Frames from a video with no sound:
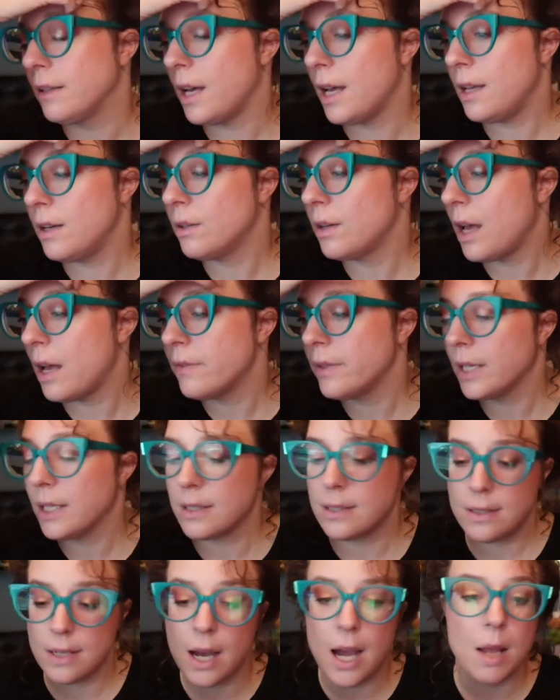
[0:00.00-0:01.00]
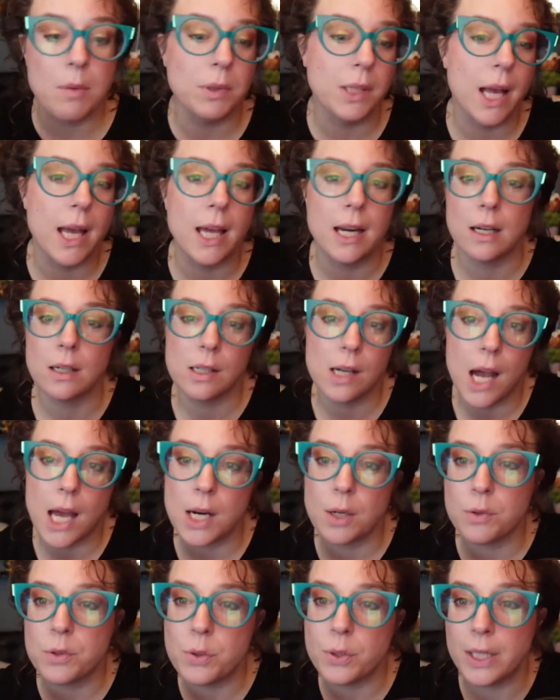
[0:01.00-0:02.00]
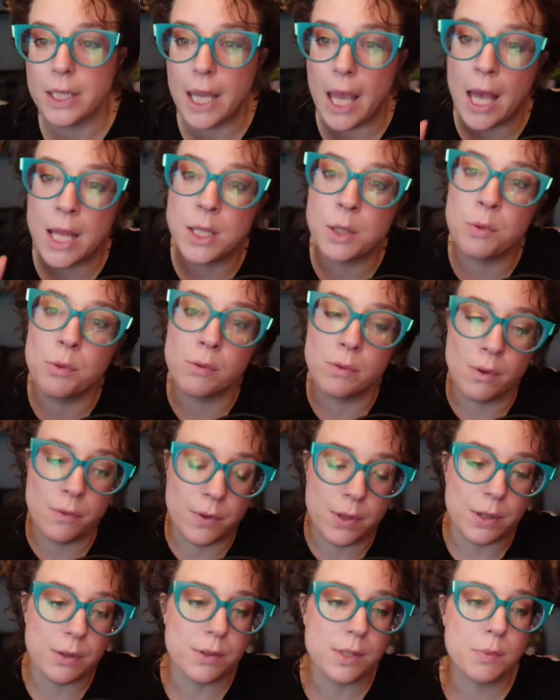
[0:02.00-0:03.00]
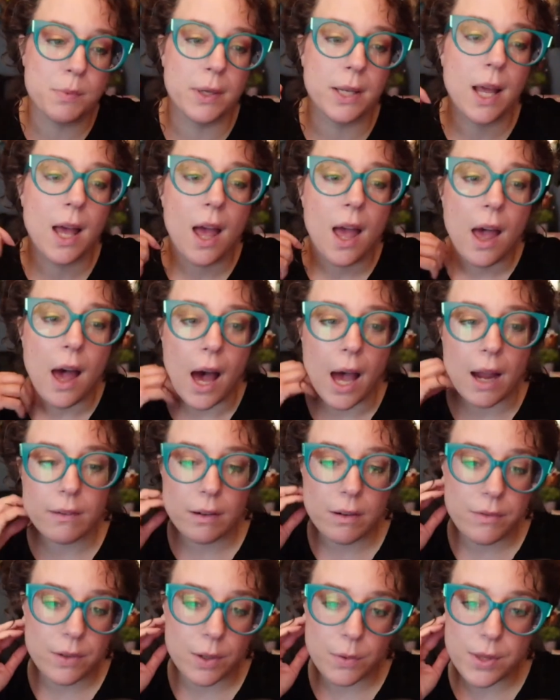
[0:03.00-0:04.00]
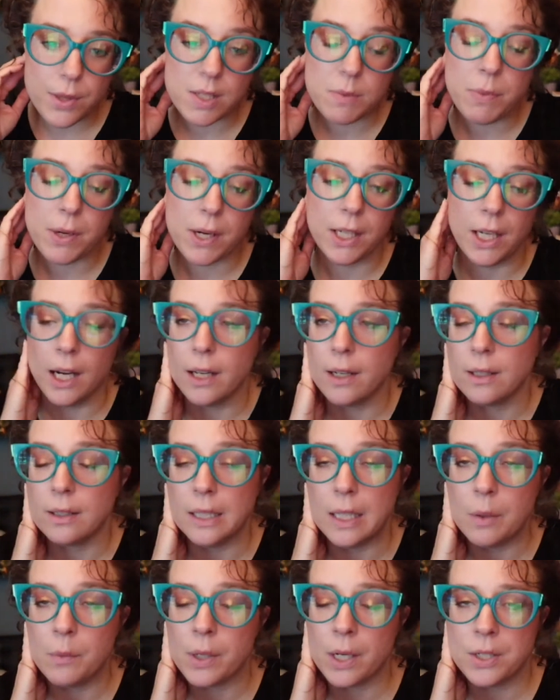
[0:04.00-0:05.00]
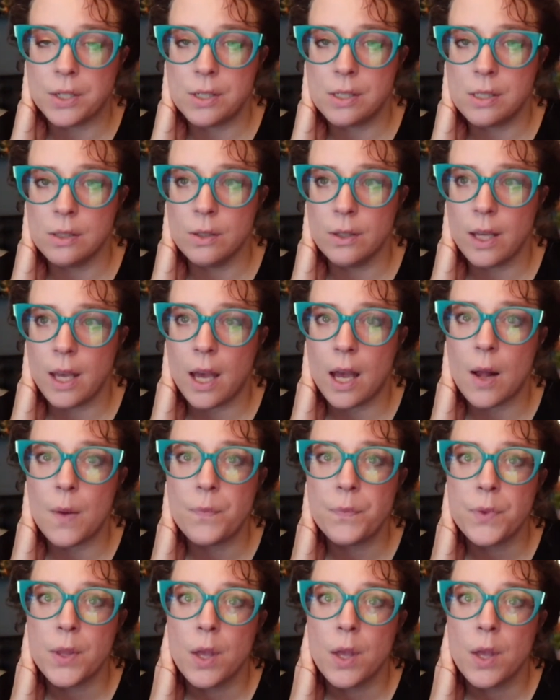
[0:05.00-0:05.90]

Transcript: I don't have a timeline, or I don't do annual reviews, but I review this periodically where I just look at